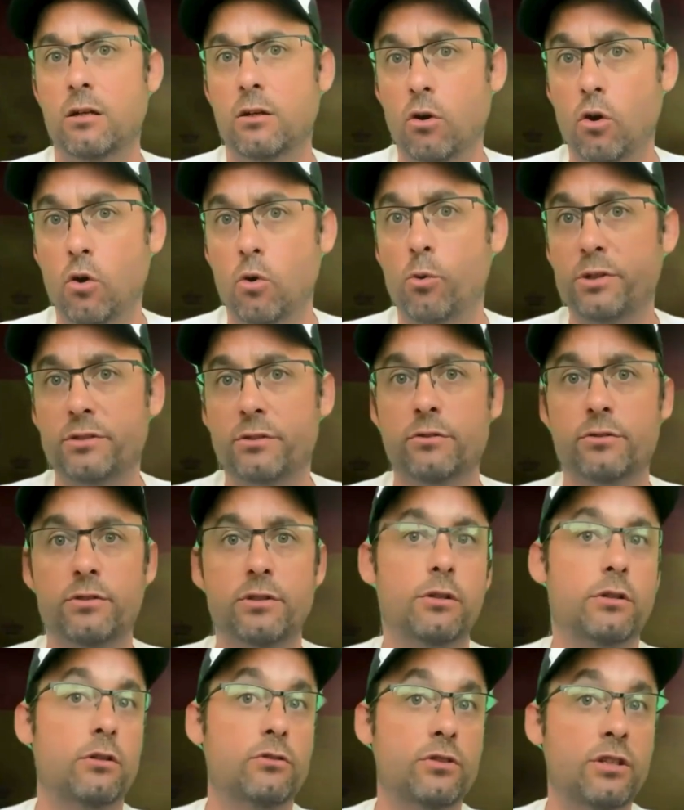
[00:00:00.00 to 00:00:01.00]
Always
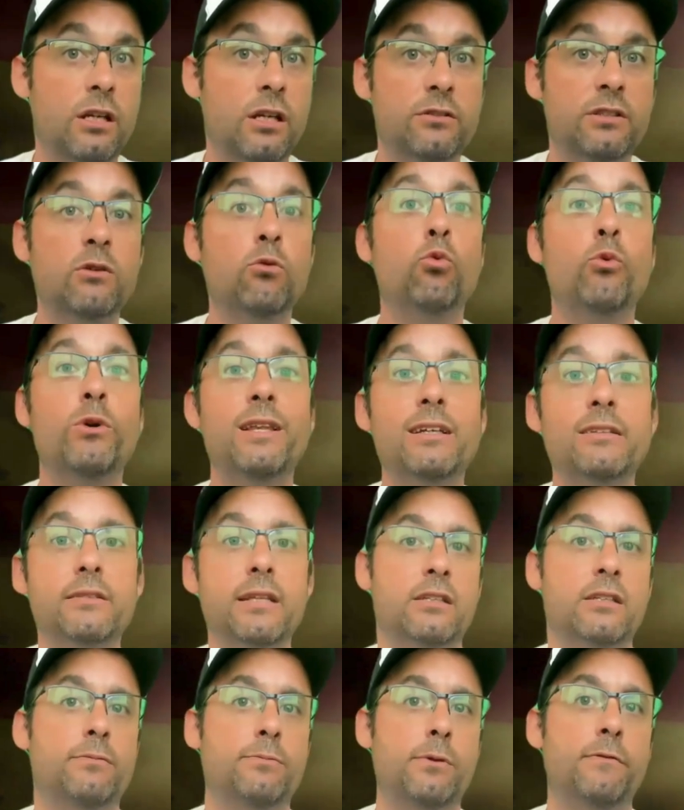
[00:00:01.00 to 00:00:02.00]
consider consulting with a
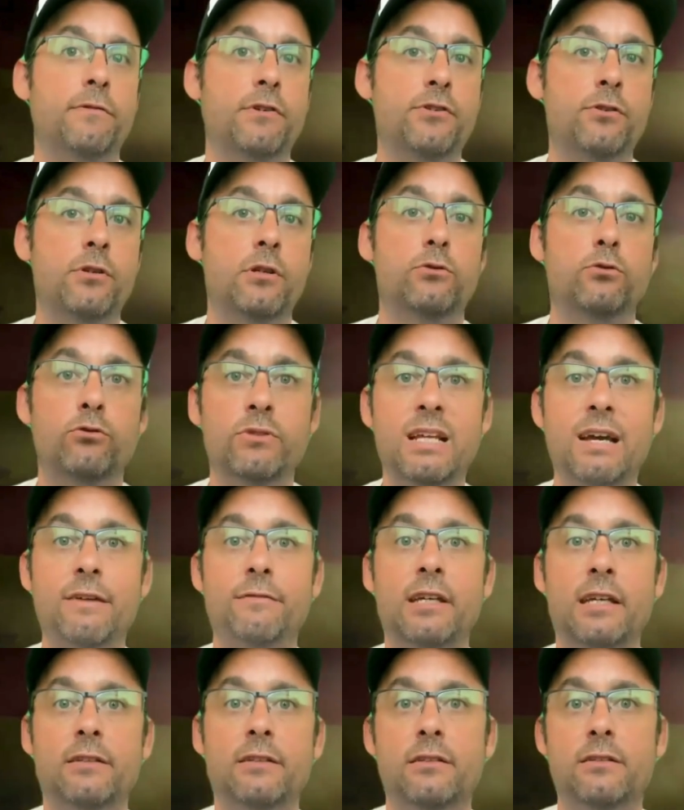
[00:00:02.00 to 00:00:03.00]
tax professional to
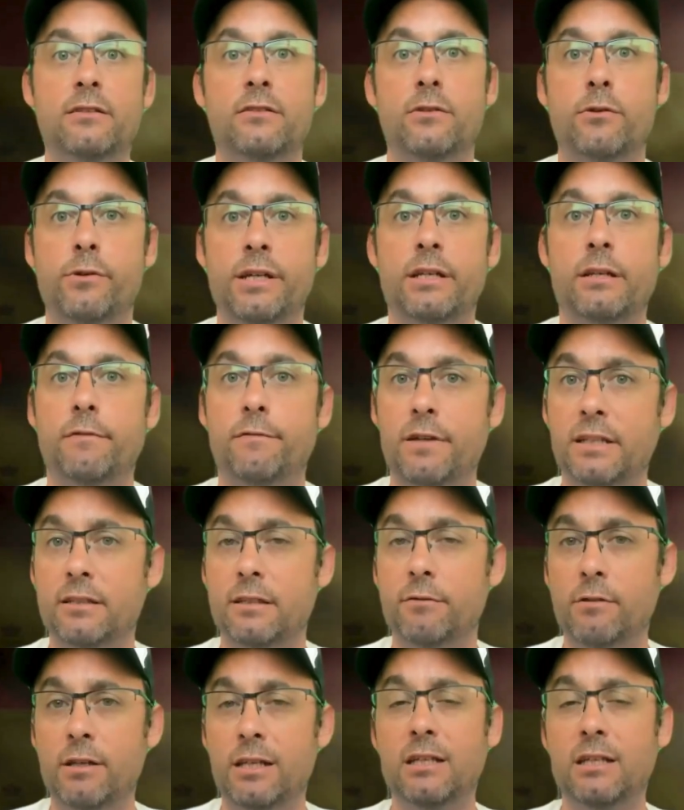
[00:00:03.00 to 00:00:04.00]
navigate this terrain
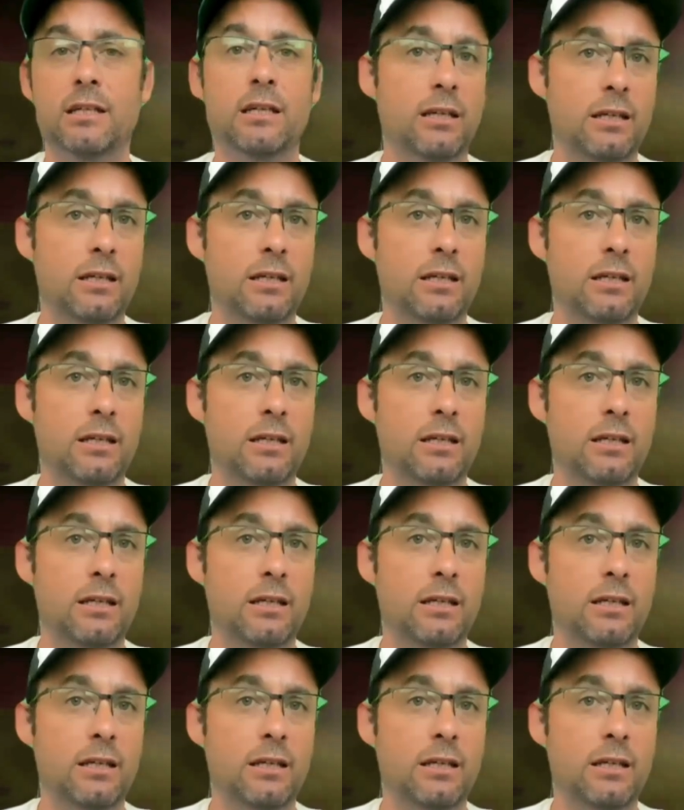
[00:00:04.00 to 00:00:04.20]
effectively.